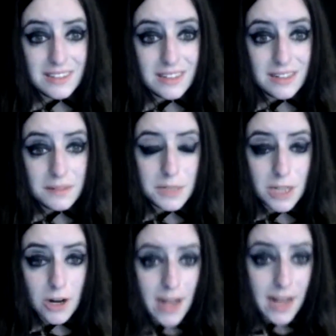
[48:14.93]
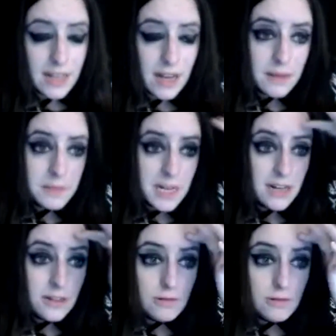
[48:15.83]
And I'm sorry. I mean, I
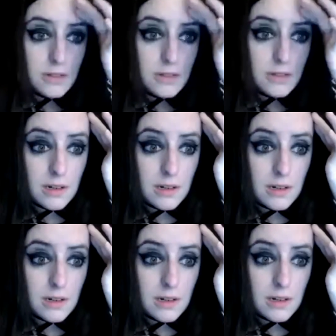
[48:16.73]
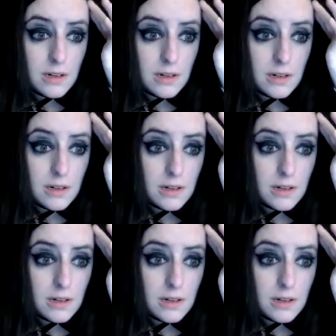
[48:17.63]
knew you were disabled.